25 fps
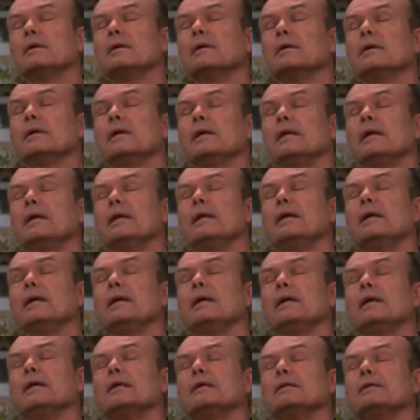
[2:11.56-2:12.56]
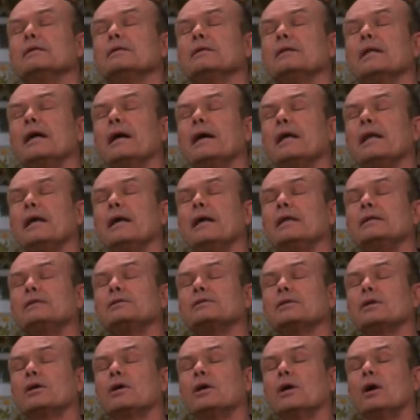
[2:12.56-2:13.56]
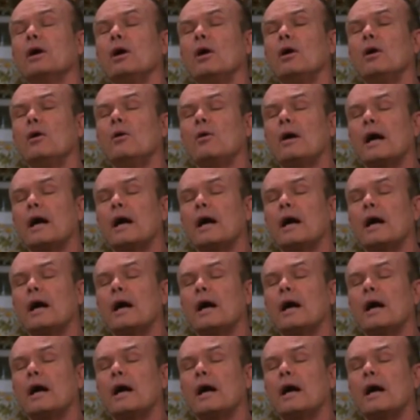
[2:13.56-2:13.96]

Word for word: Kitty, let it go.